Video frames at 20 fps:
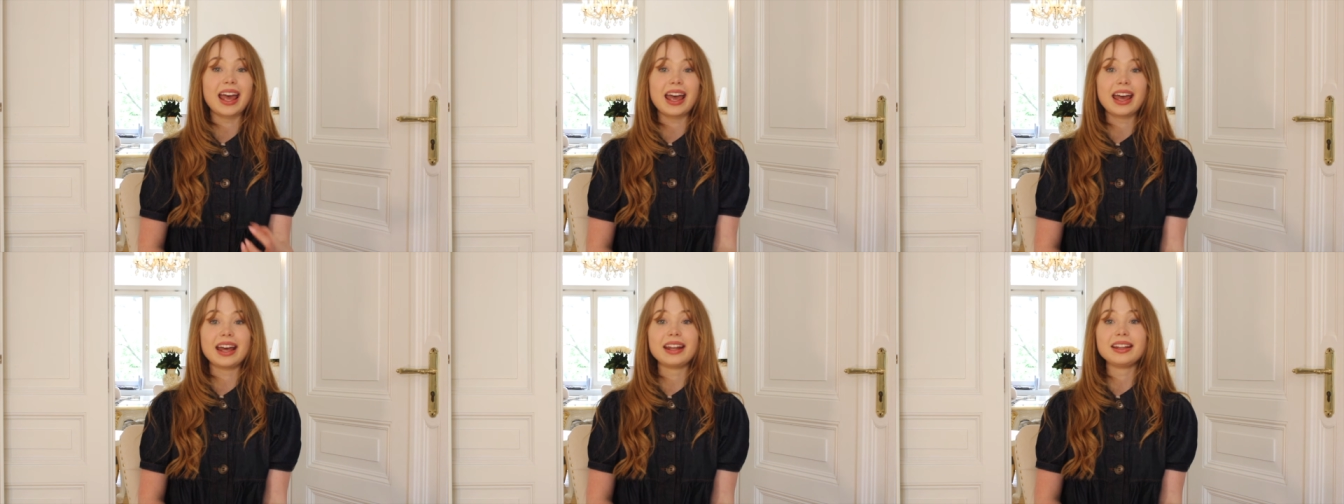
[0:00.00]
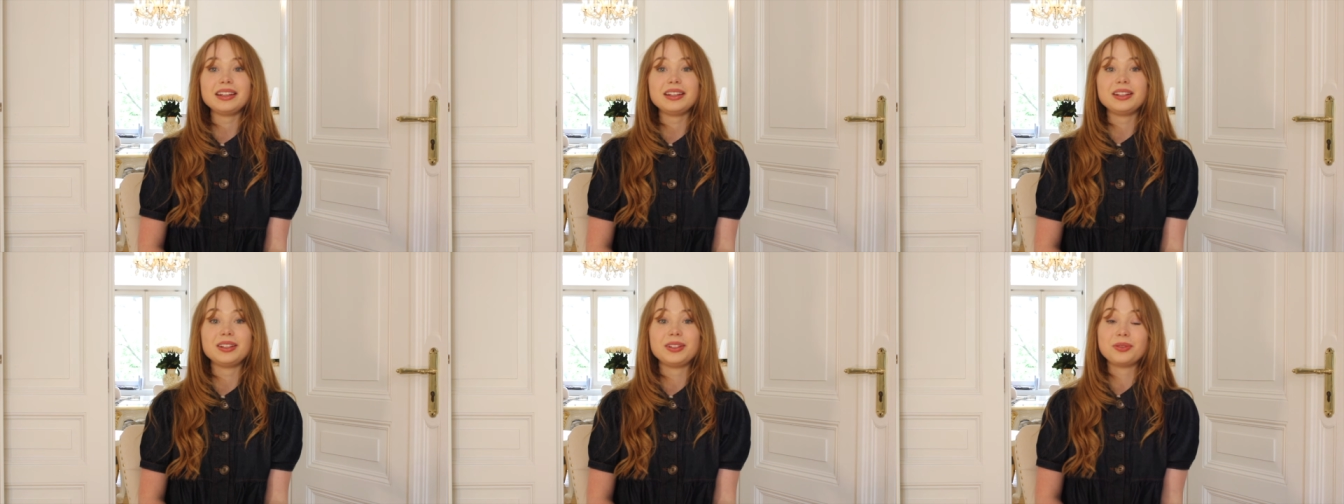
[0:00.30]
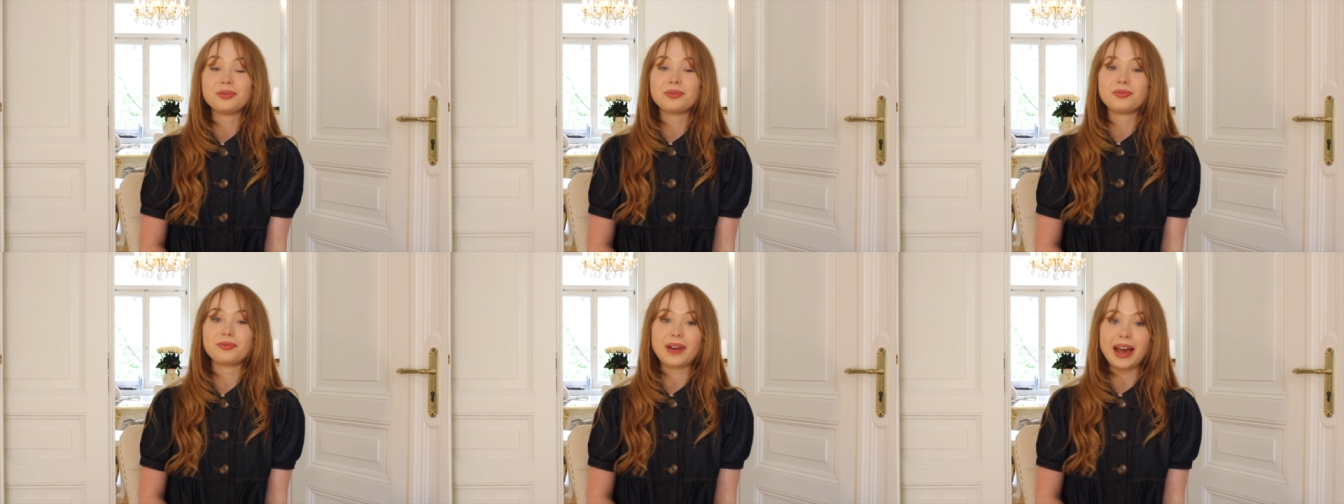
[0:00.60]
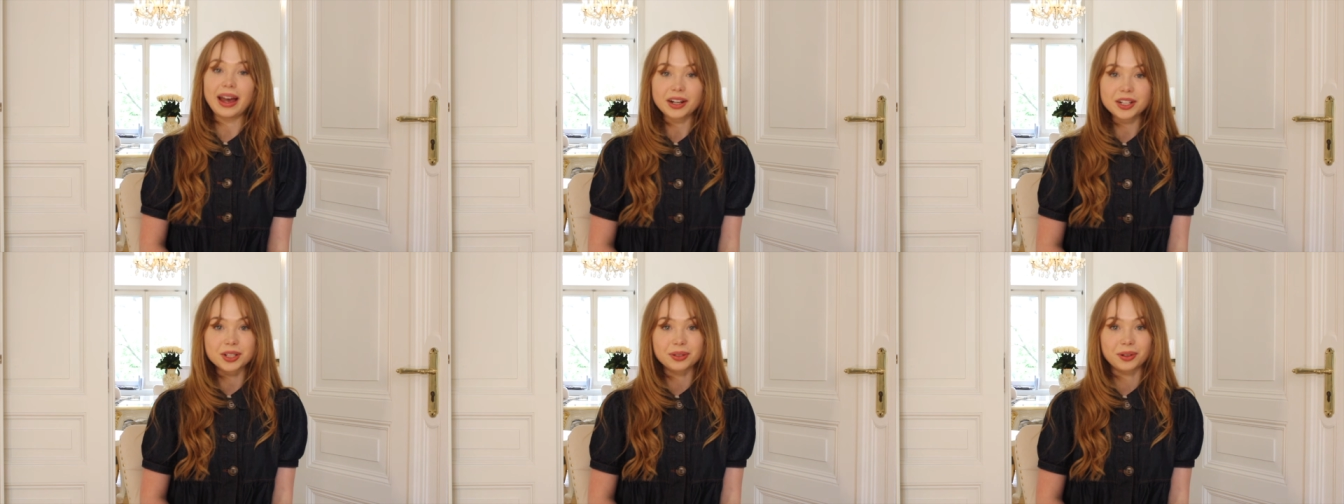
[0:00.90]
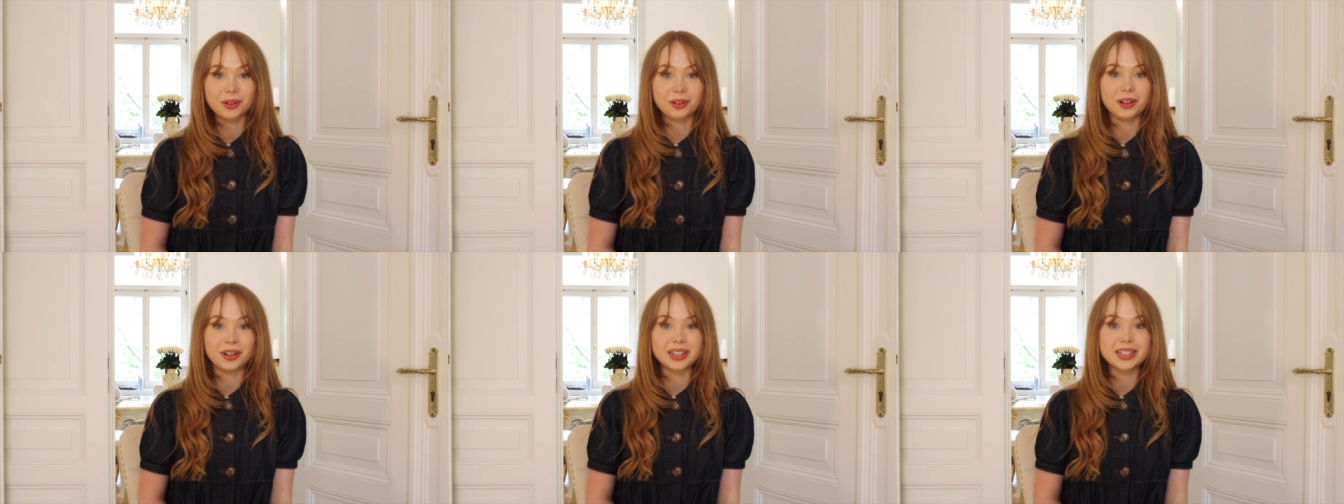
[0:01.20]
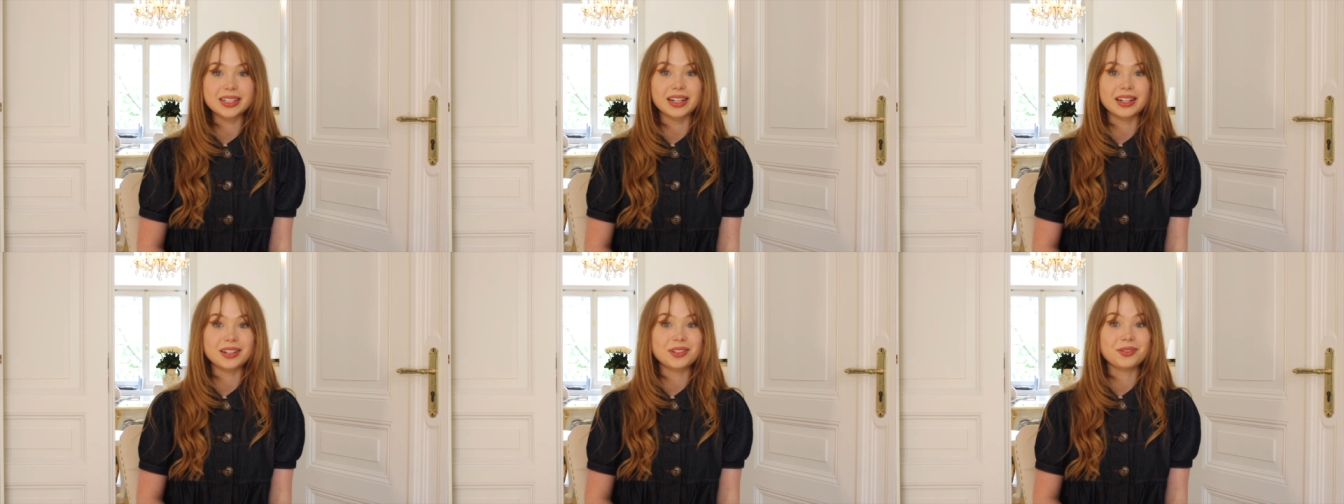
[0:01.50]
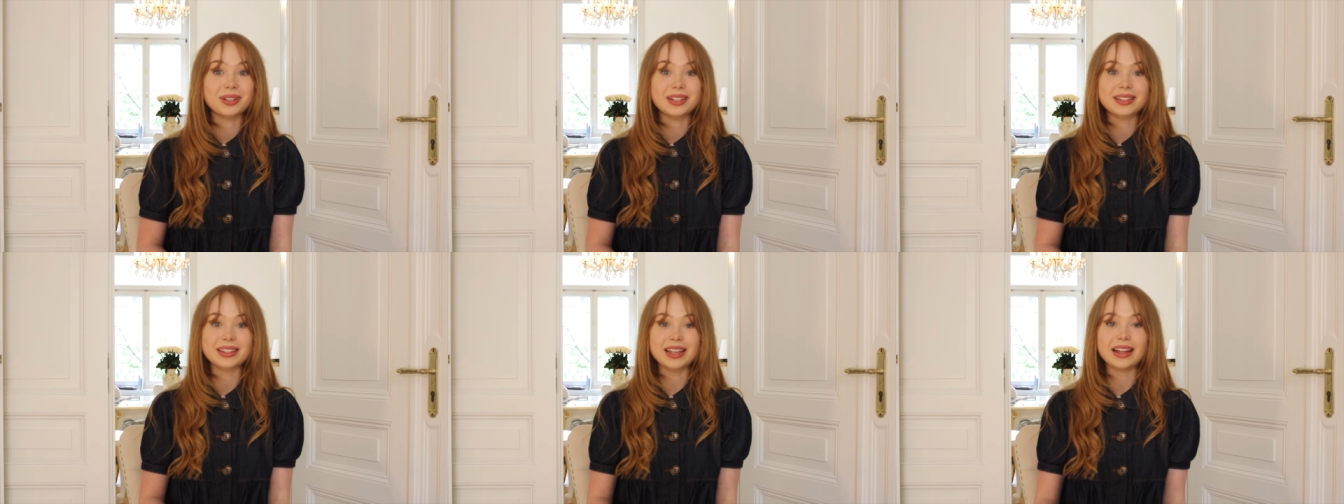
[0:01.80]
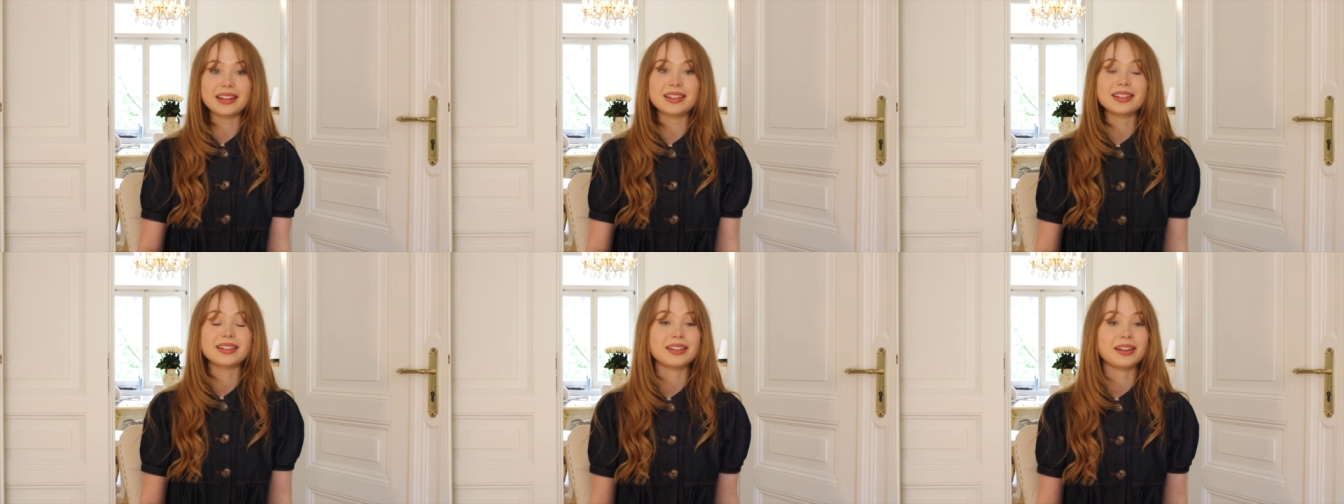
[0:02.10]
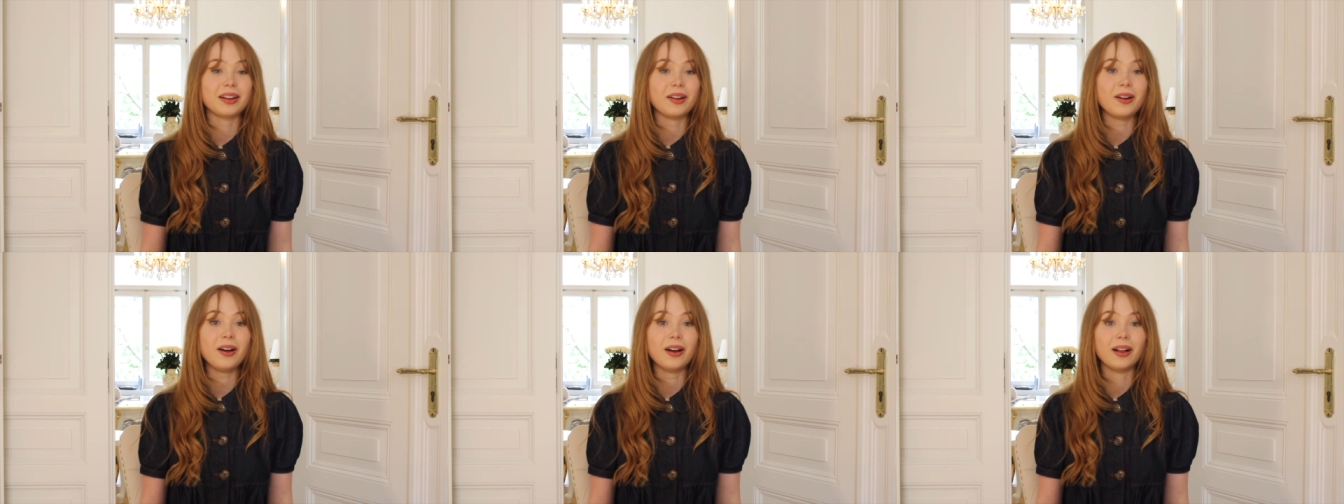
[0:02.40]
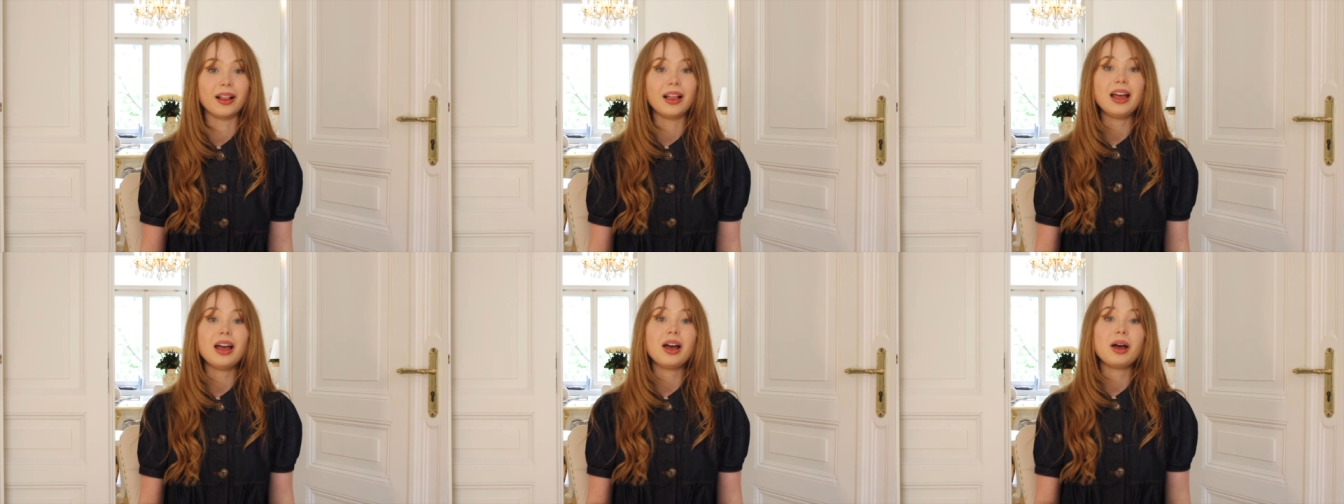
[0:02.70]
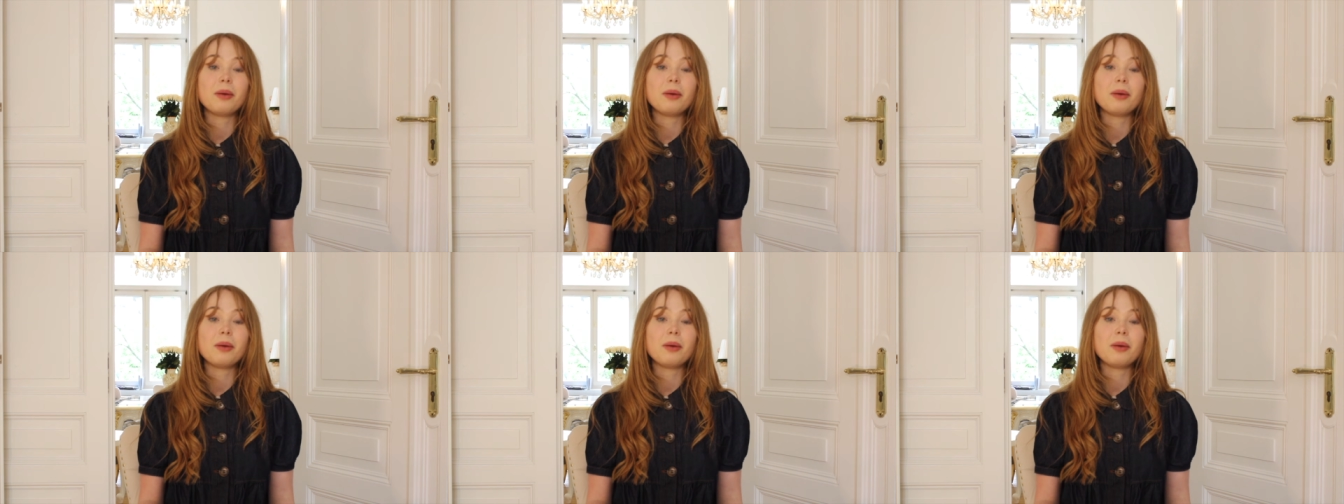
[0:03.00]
any new factual content to the sentence at all,